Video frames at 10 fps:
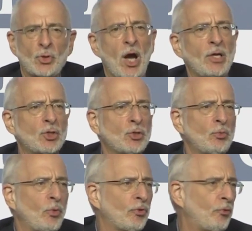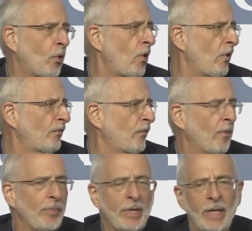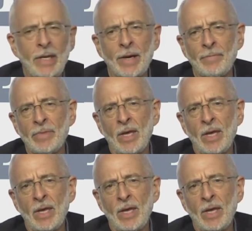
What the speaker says: China should withdraw from the